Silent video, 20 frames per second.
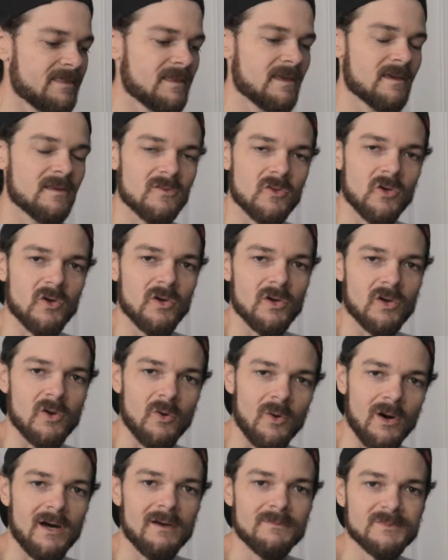think the
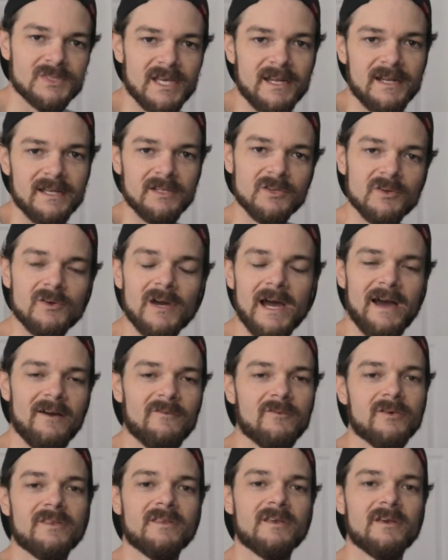qualms that I do
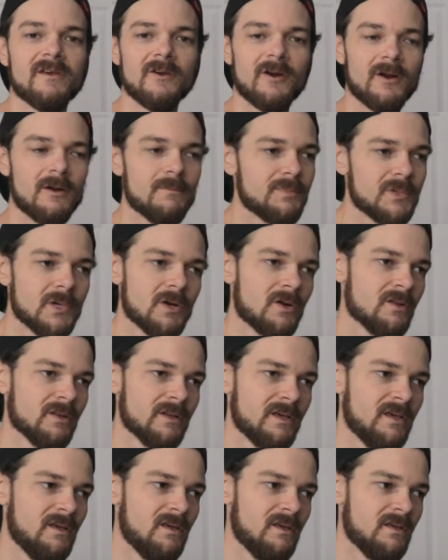have with it are
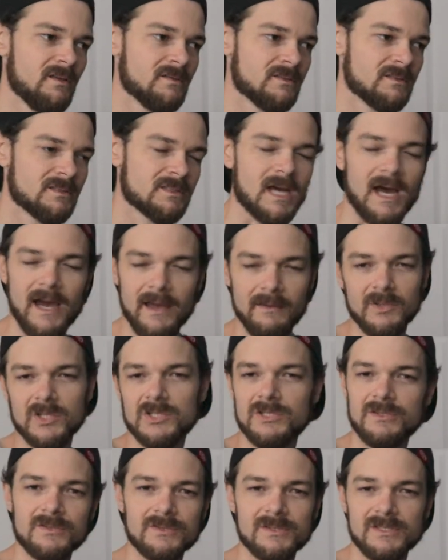purely time
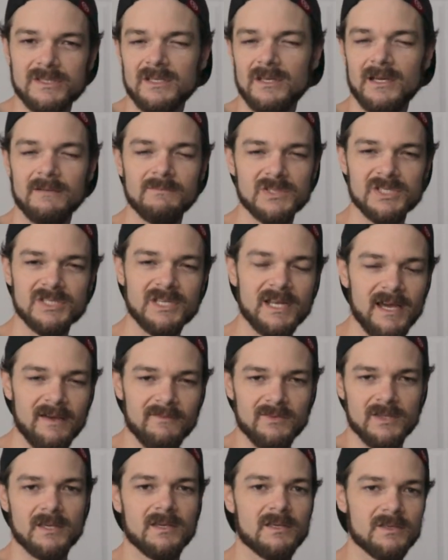issues. I'm just gonna
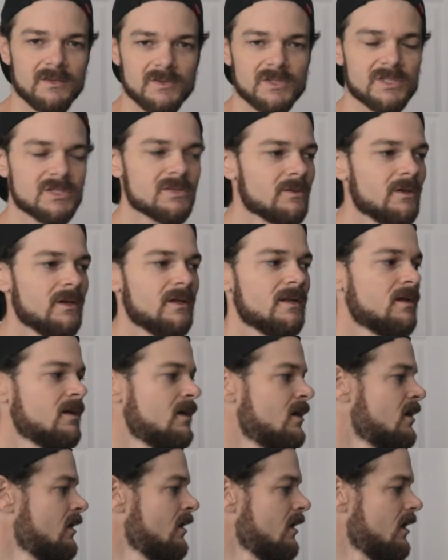have to get used to it.
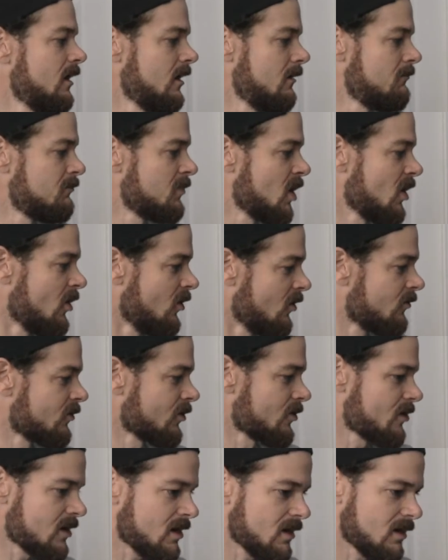But
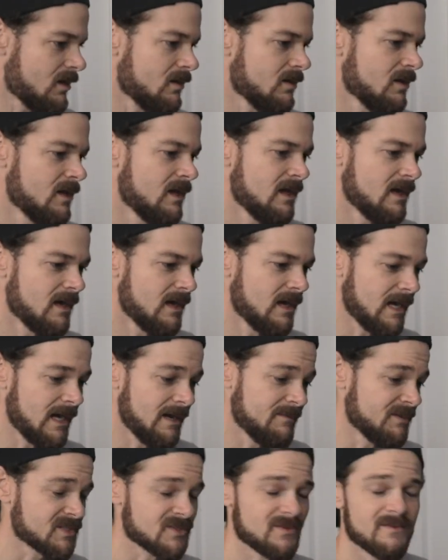overall,
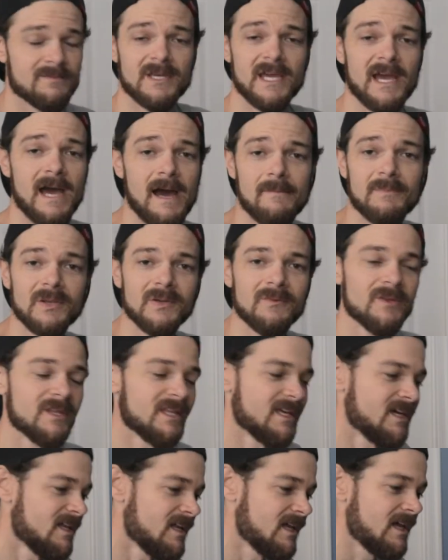I'm extremely happy with
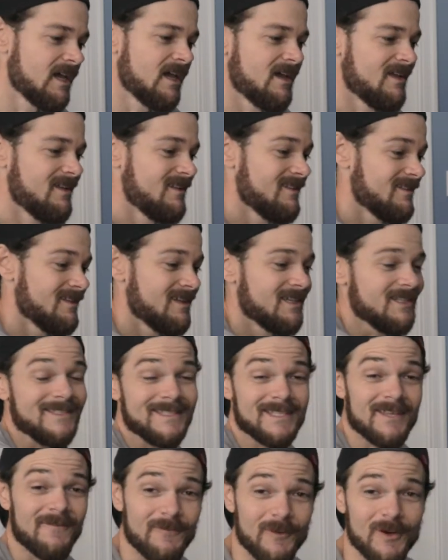it. And
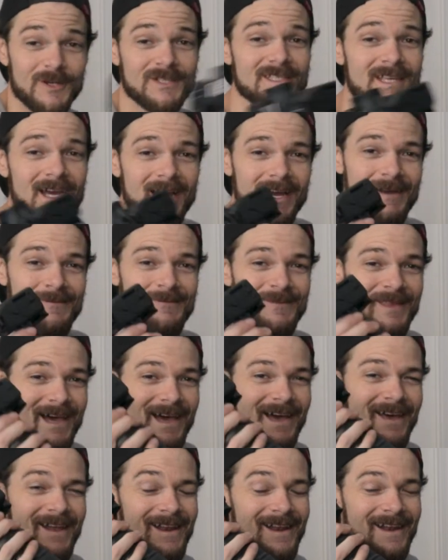it's the first time
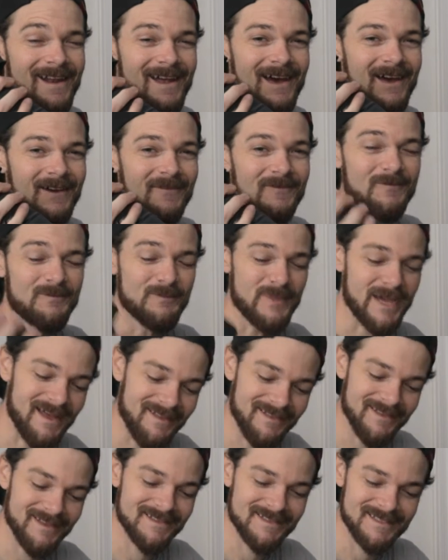that I've
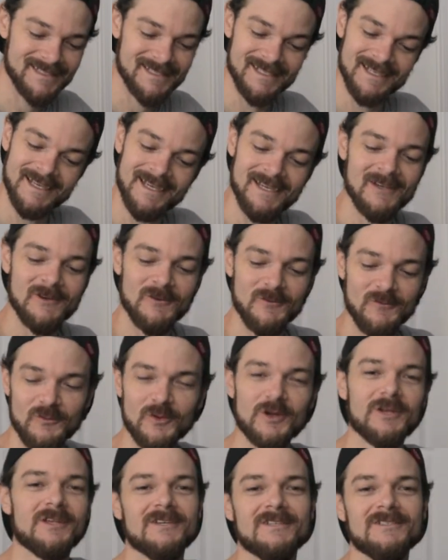balanced
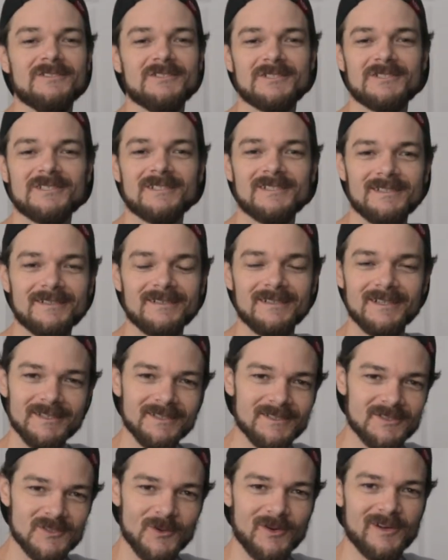footage
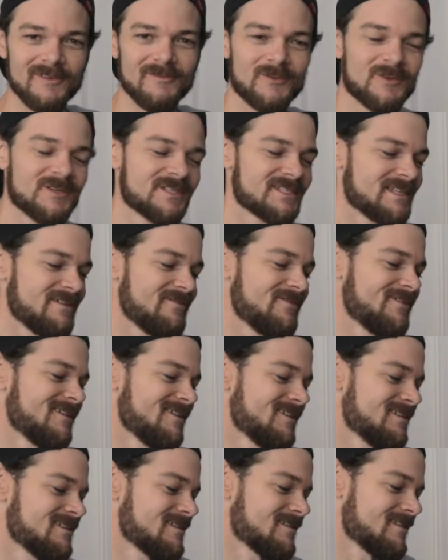on the
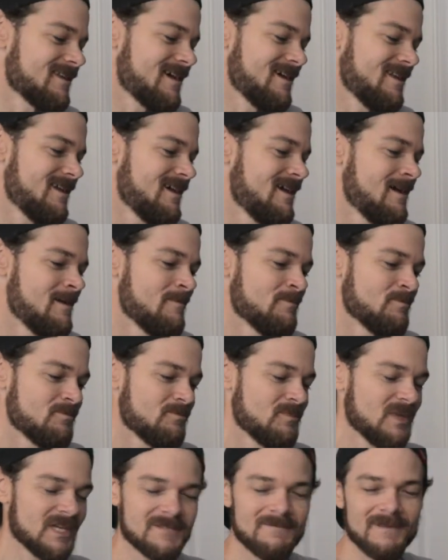24-70. So that
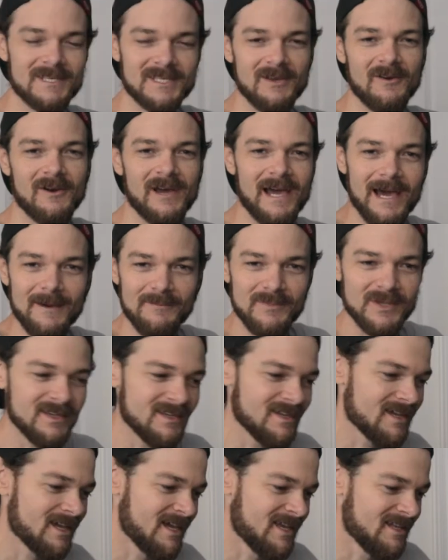makes me so
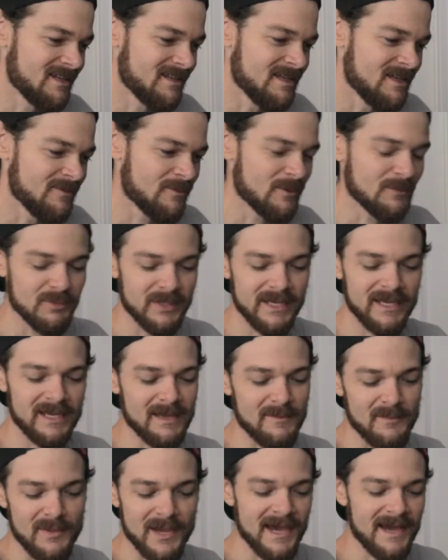happy. And even playing
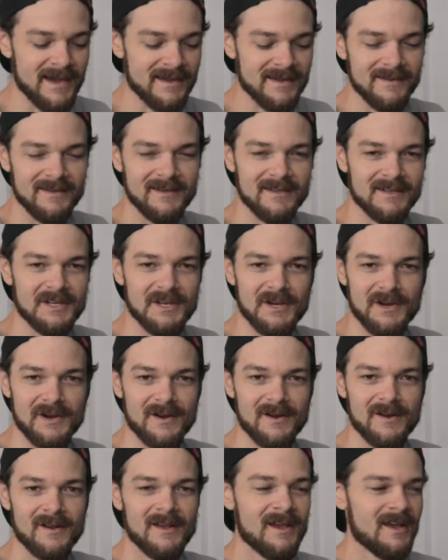it back on
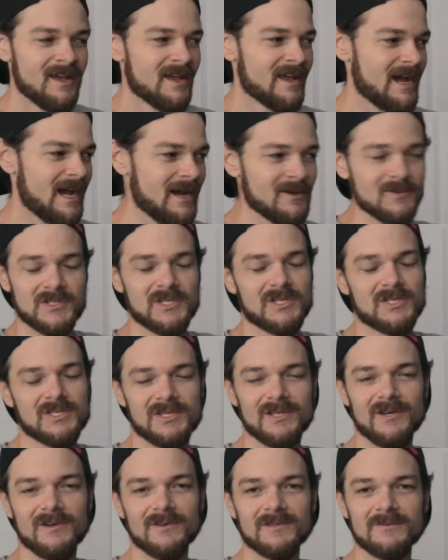here, I was just
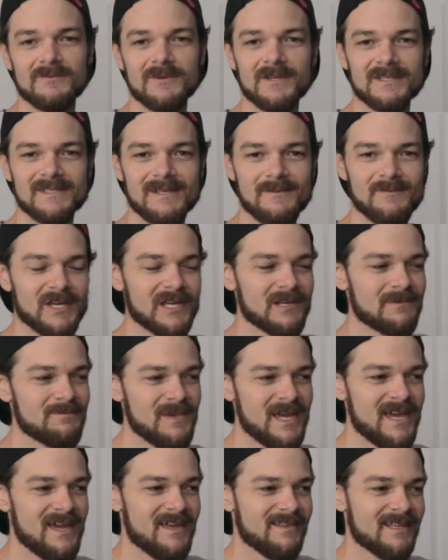stoked, because I'm like,
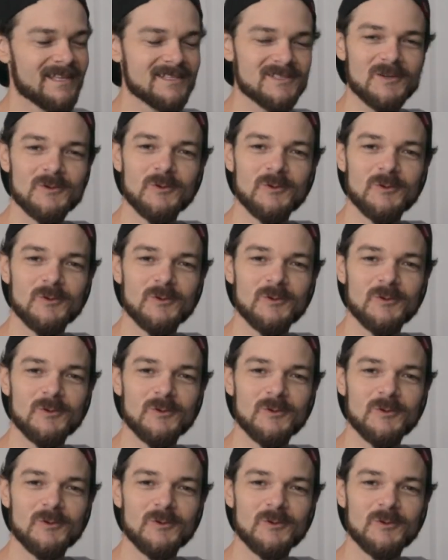man, that's a